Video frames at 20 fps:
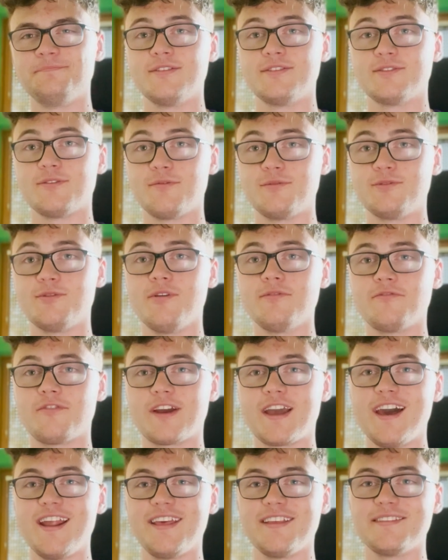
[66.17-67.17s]
So don't
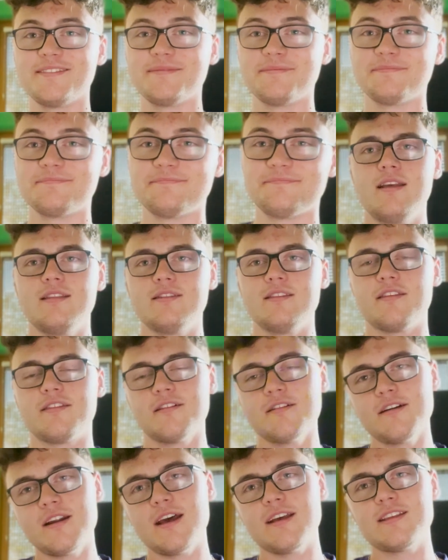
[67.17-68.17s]
forget it. The
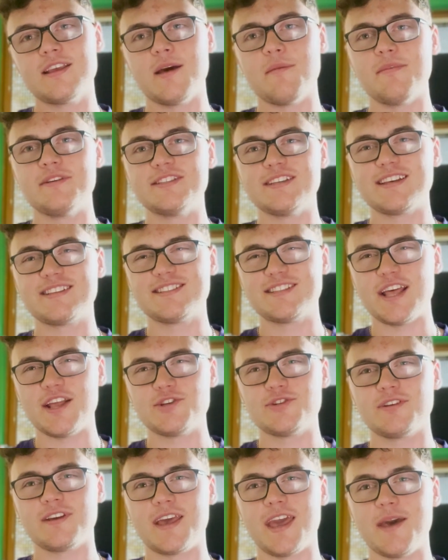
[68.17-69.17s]
third item is
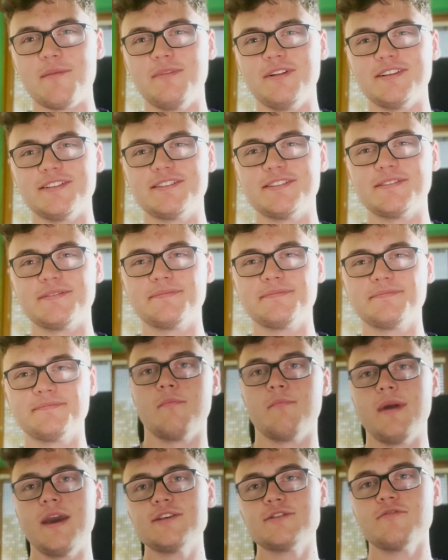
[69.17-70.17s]
extension cables.
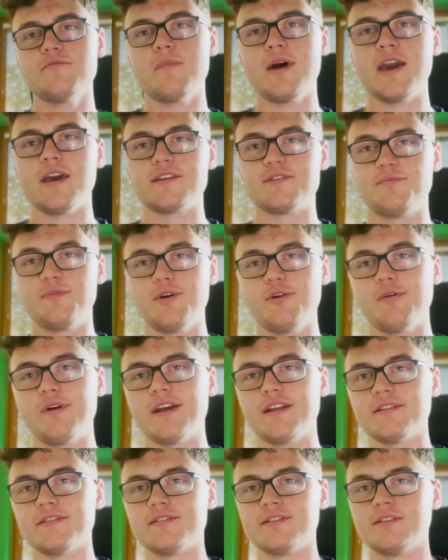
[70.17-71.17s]
Based on my
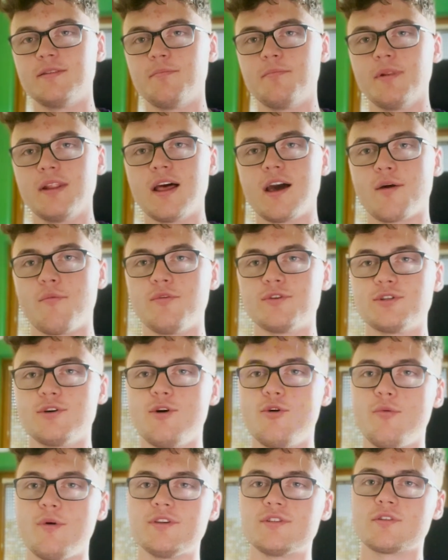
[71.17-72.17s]
experience, the plug was
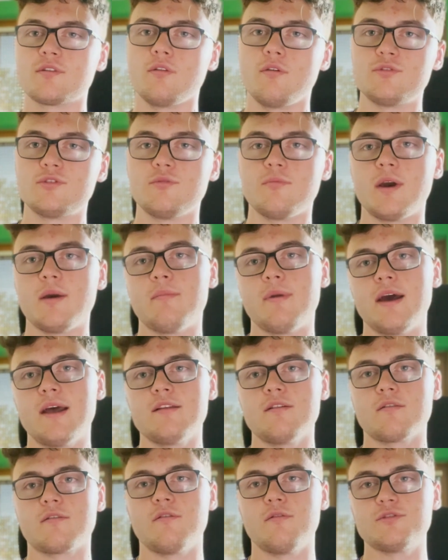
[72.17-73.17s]
always close to my
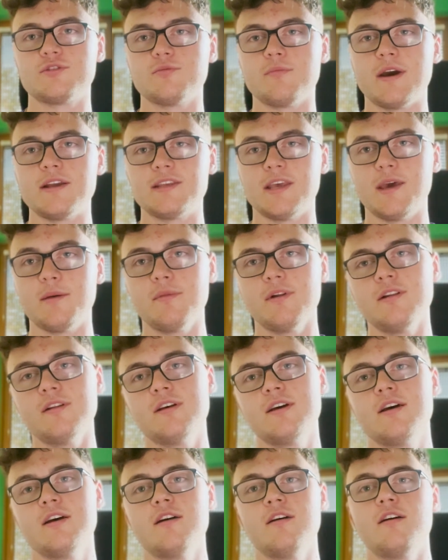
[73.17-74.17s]
bed or close to my
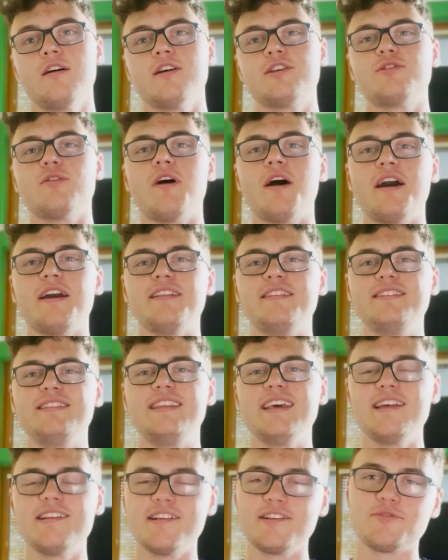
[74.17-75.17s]
table, so I
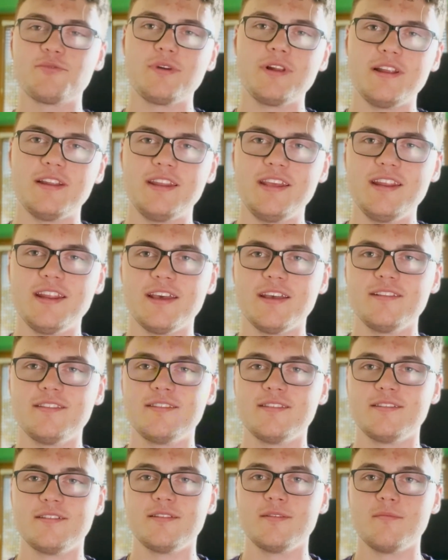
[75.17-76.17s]
didn't really need it,
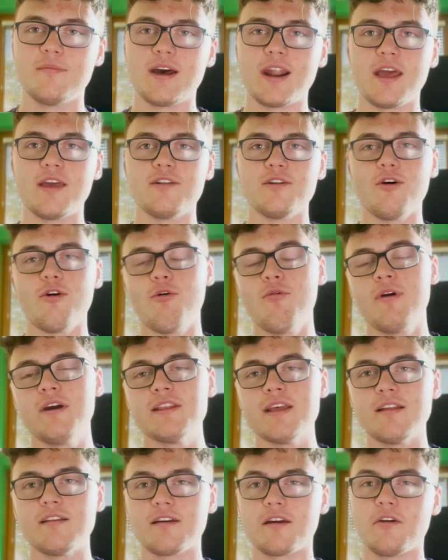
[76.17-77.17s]
but I know in
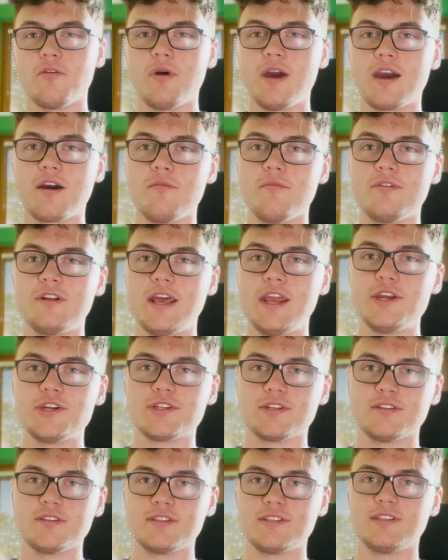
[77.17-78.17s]
other
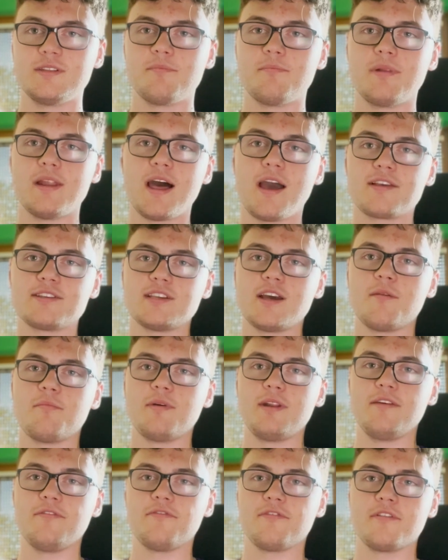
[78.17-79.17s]
accommodations the plugs are
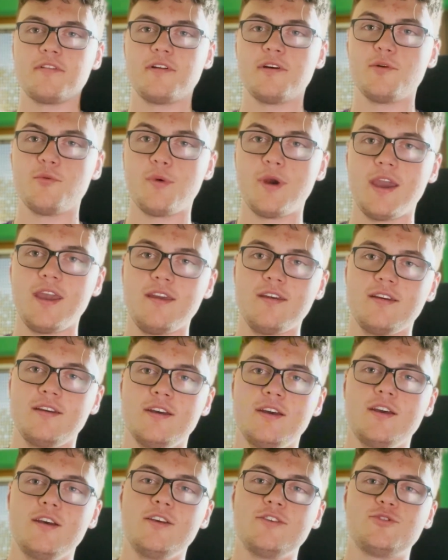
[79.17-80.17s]
pretty further away.
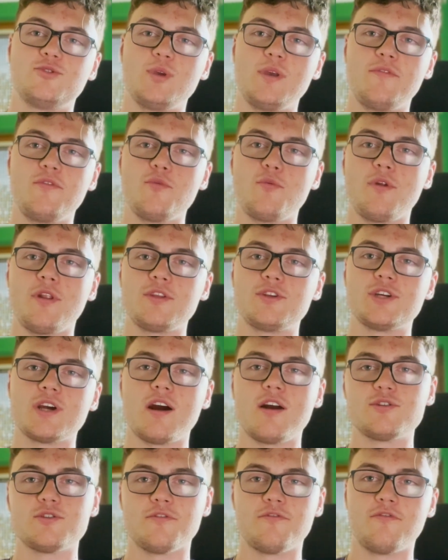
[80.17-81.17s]
So if you want to
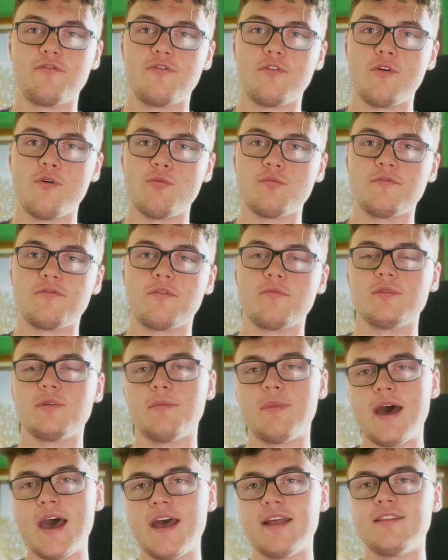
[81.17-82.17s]
charge your phone from the
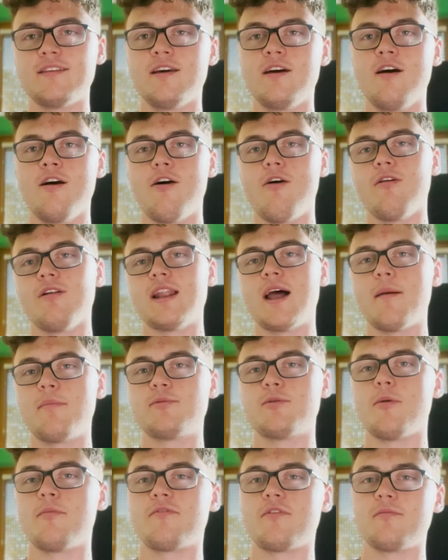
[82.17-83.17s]
bed or
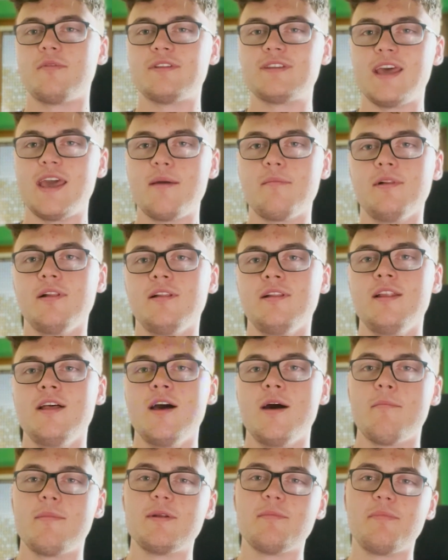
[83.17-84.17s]
laptop from the table,
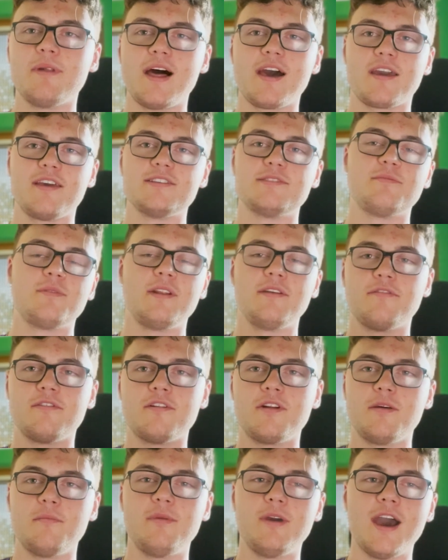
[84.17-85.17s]
the plug is pretty
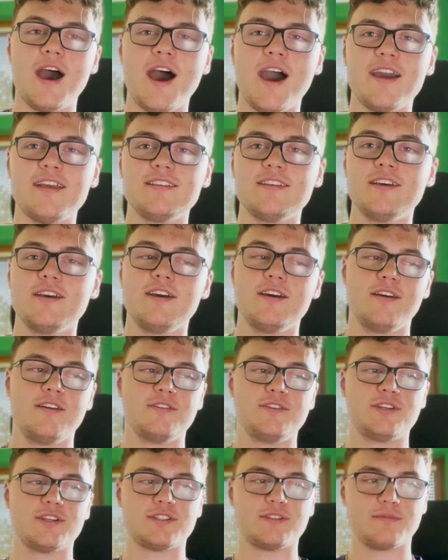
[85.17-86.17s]
further behind,
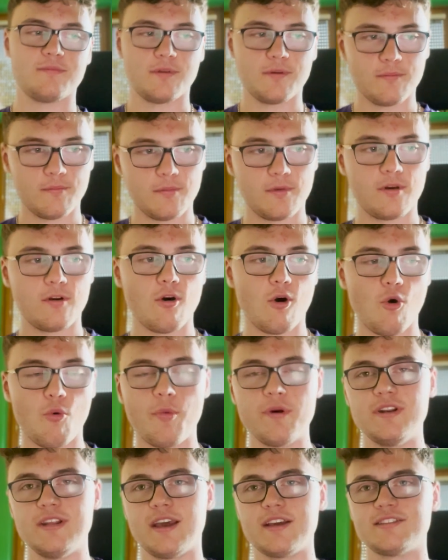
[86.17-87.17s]
just go
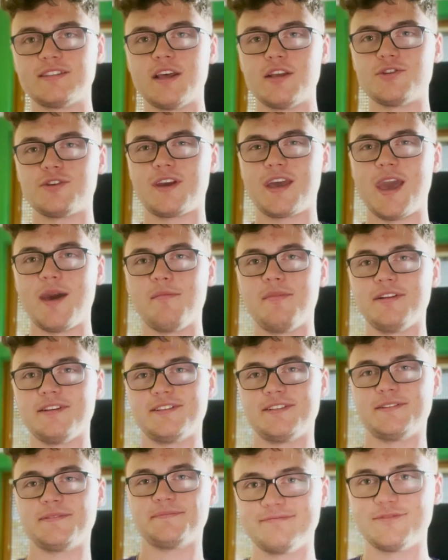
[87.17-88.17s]
with the extension
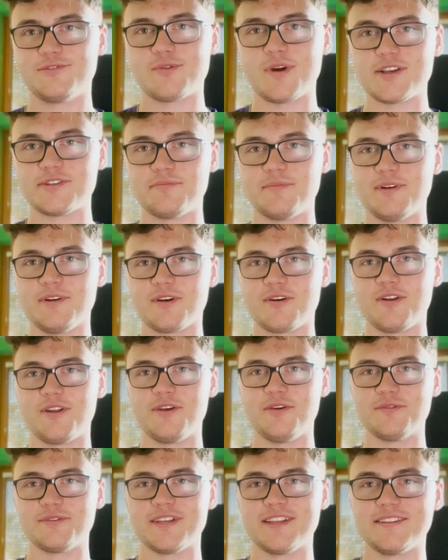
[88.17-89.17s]
cables. Trust me, you're gonna
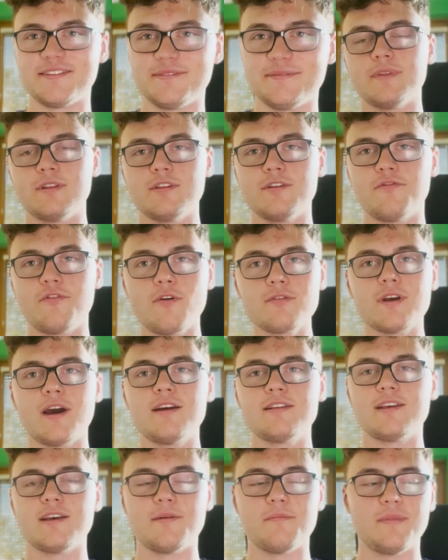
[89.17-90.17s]
use it. The fourth
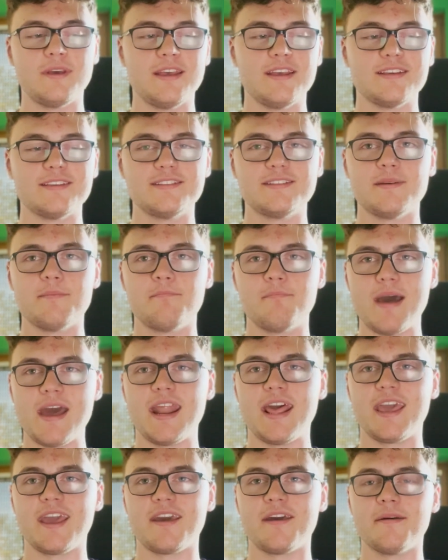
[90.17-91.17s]
item is
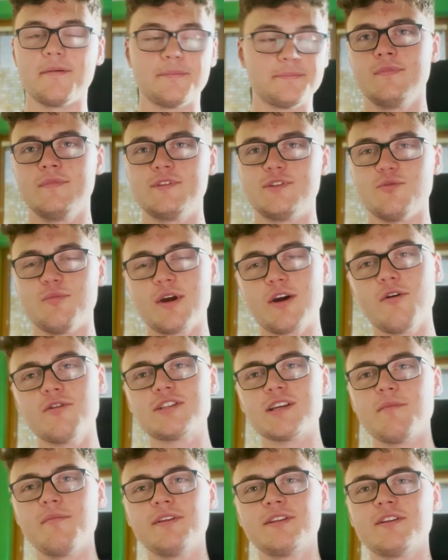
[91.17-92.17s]
bedding. So because
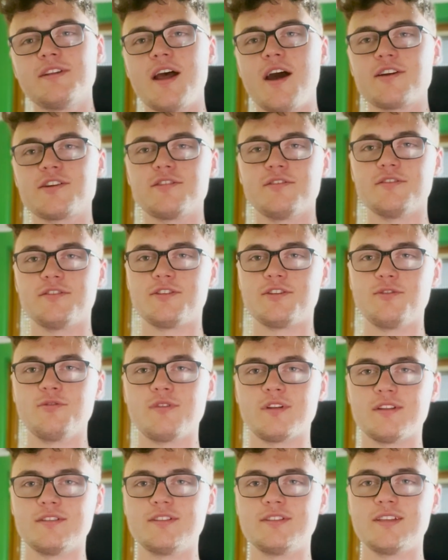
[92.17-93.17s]
I'm international
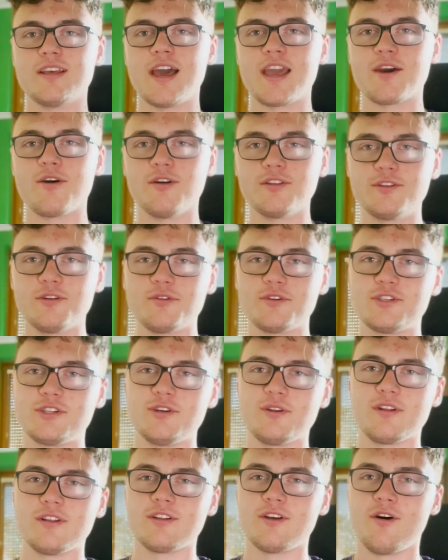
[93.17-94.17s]
students, I got to the
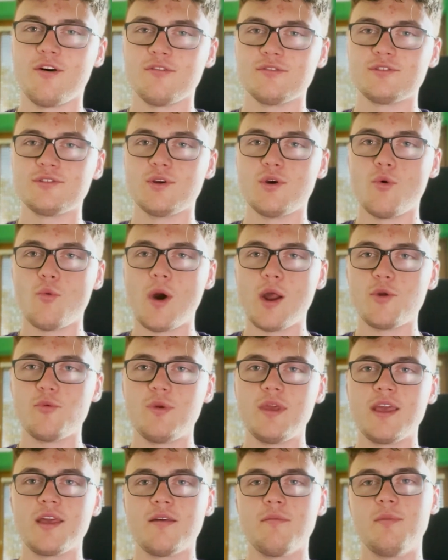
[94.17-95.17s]
student halls 1
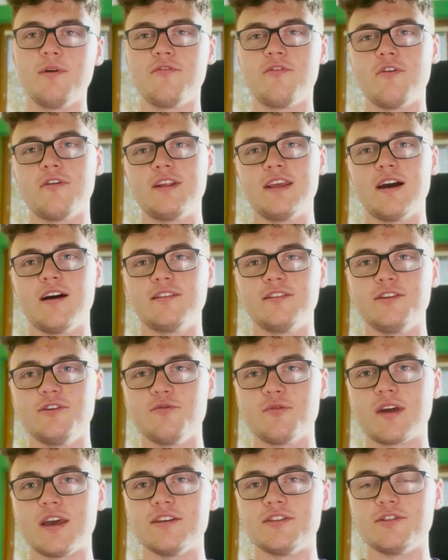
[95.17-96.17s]
week before the other
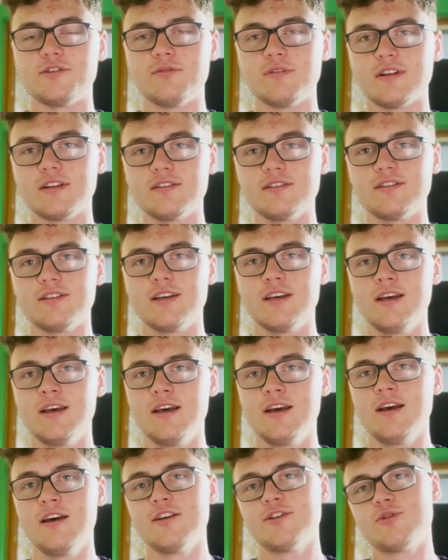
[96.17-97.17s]
UK students,
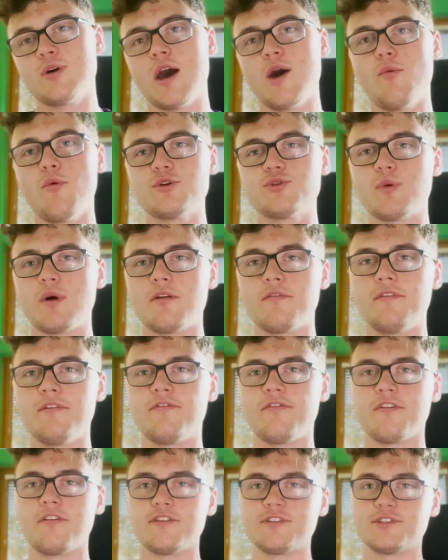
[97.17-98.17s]
so I was one of the
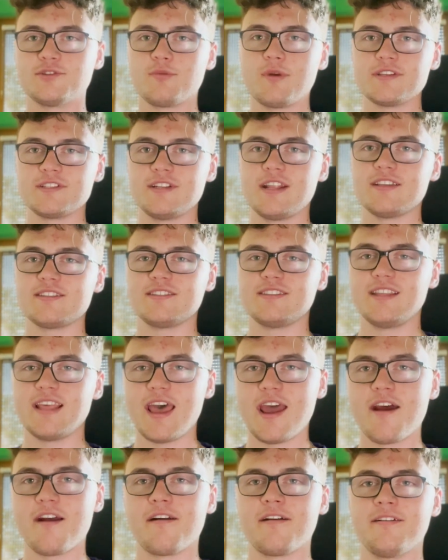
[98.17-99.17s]
first residents
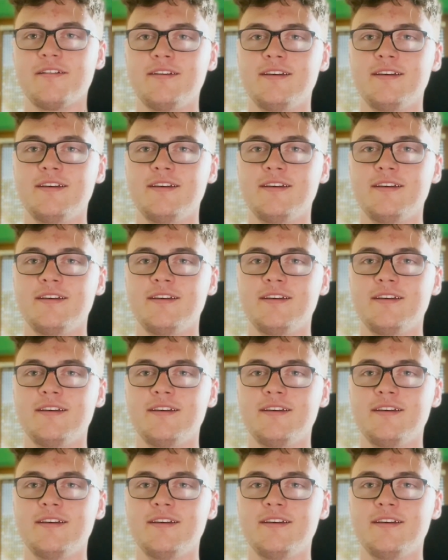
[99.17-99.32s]
there.